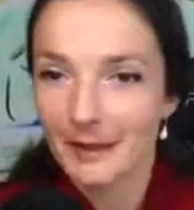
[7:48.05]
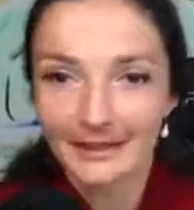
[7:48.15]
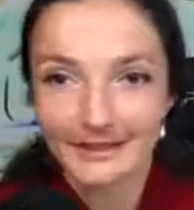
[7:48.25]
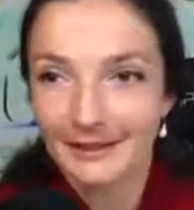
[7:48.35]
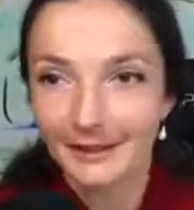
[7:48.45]

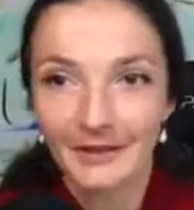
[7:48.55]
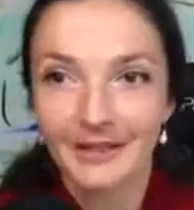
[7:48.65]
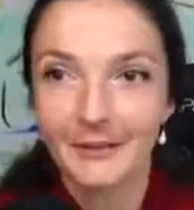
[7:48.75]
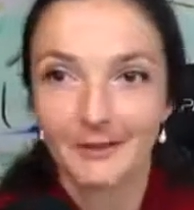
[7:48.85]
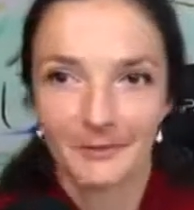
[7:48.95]
basically
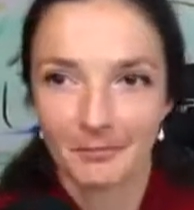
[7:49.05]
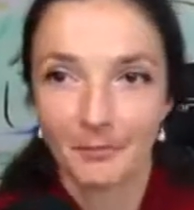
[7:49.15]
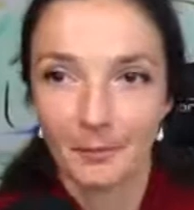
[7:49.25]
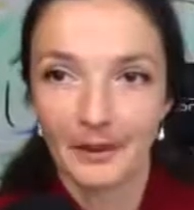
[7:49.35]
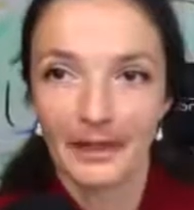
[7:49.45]

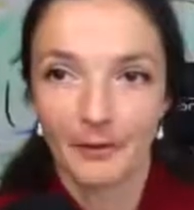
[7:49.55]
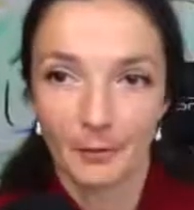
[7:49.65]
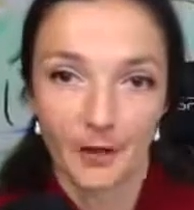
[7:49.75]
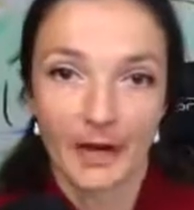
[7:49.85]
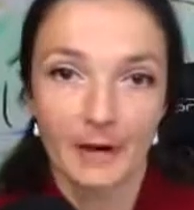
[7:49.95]

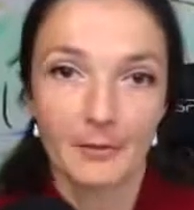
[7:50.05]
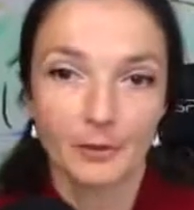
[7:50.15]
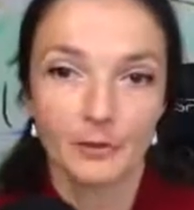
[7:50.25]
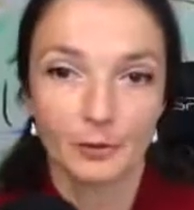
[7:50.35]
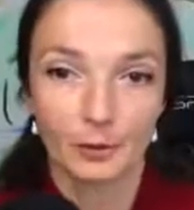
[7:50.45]
were able
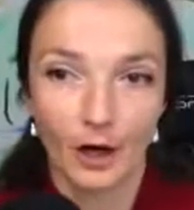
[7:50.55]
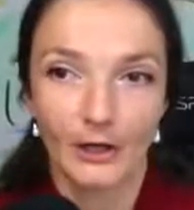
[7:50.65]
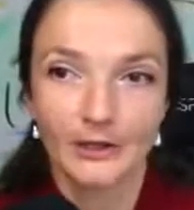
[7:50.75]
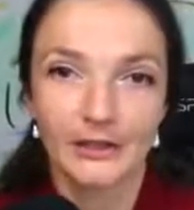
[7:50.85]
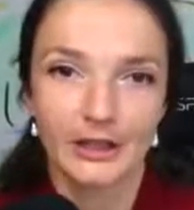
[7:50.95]
to
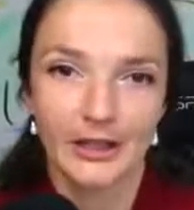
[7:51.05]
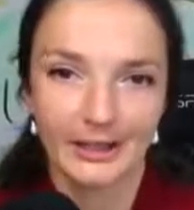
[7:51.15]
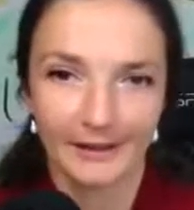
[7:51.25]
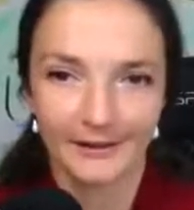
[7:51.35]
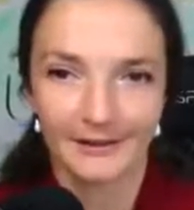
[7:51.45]
launch
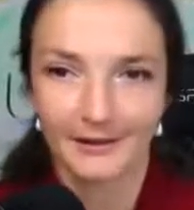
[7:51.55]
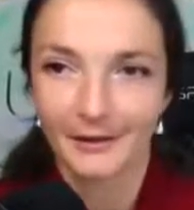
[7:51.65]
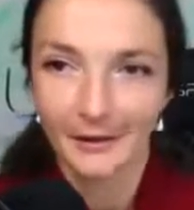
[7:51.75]
and